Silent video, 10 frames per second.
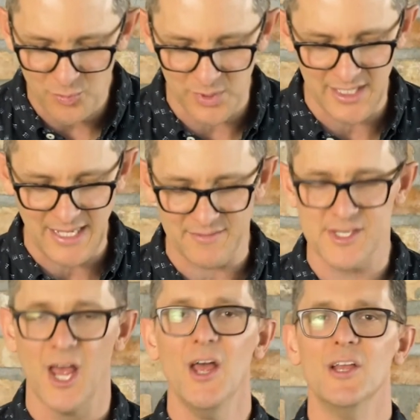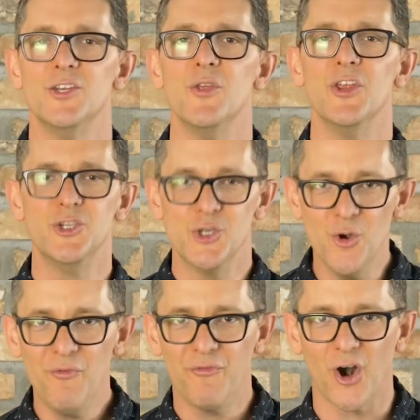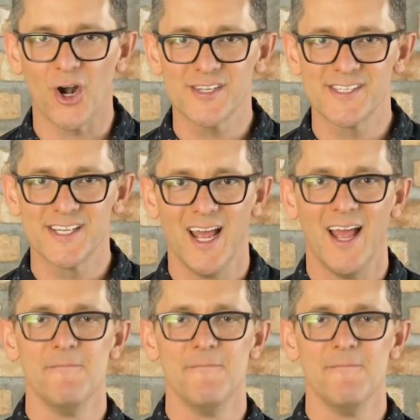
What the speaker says: believes, to the Jew first,